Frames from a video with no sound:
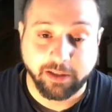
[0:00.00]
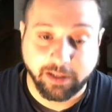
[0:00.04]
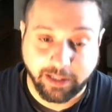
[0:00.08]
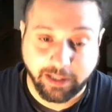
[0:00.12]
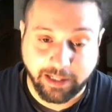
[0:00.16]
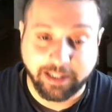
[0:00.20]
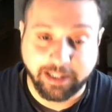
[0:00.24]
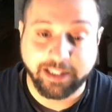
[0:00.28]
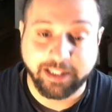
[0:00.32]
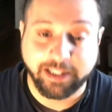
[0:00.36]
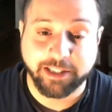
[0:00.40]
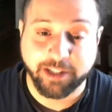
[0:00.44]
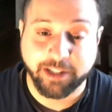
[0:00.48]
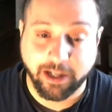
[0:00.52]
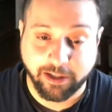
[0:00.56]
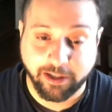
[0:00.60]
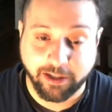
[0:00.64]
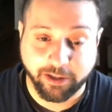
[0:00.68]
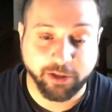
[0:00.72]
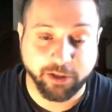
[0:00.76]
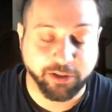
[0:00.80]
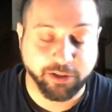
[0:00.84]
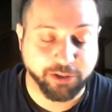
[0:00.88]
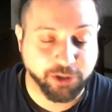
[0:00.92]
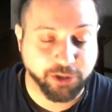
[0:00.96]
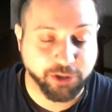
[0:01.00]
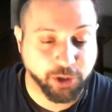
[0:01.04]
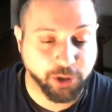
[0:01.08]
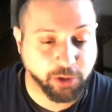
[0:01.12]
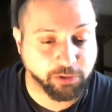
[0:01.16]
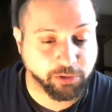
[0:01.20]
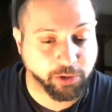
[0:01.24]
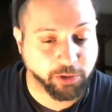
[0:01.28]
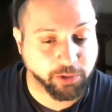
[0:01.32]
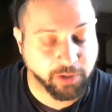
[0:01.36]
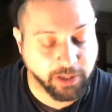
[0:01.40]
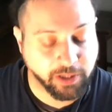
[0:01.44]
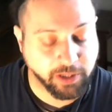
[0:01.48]
And he's got another
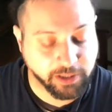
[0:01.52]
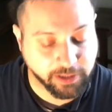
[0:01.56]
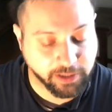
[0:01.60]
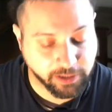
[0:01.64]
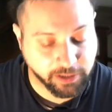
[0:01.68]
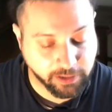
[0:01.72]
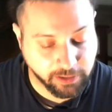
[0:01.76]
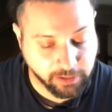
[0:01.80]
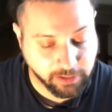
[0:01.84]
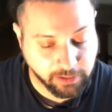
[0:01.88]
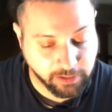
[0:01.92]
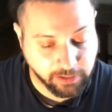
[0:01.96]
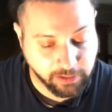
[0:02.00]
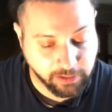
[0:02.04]
solo right here.